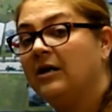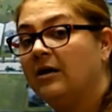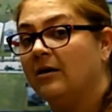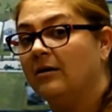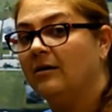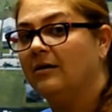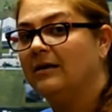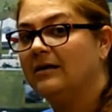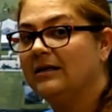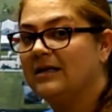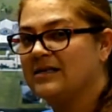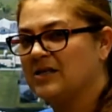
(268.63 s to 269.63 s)
here
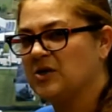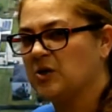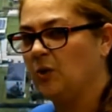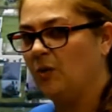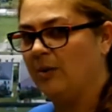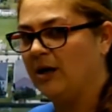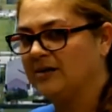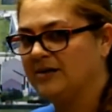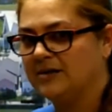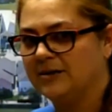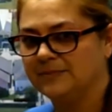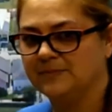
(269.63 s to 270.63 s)
is a school
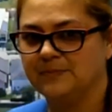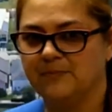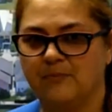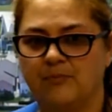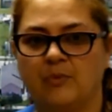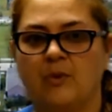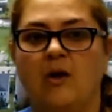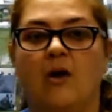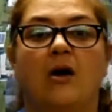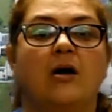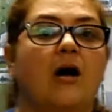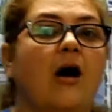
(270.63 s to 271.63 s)
bus.
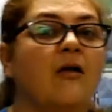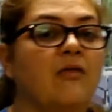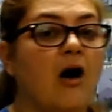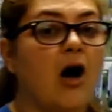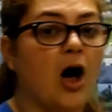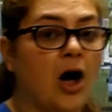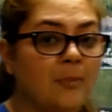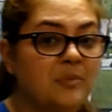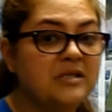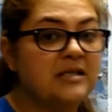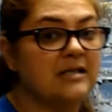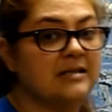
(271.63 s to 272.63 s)
On the
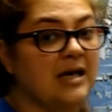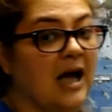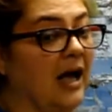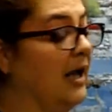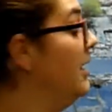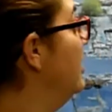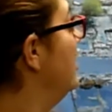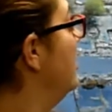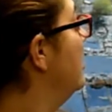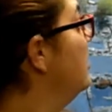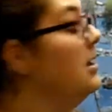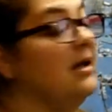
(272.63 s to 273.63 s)
opposite side
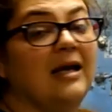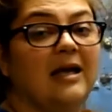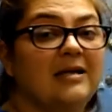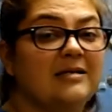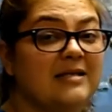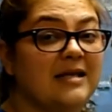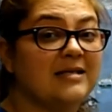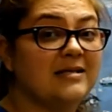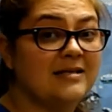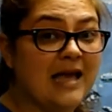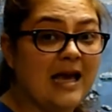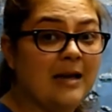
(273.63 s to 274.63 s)
is the
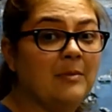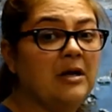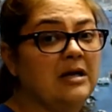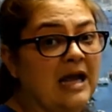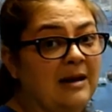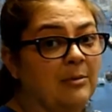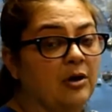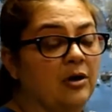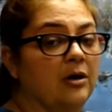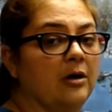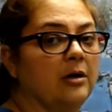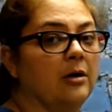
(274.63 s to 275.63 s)
same
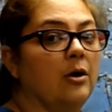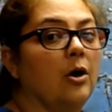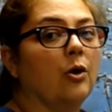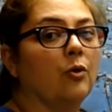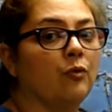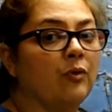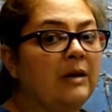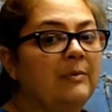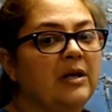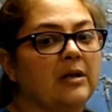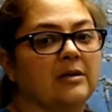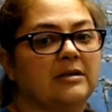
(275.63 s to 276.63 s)
neighborhood
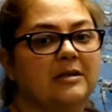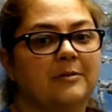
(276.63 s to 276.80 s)
rebuilt.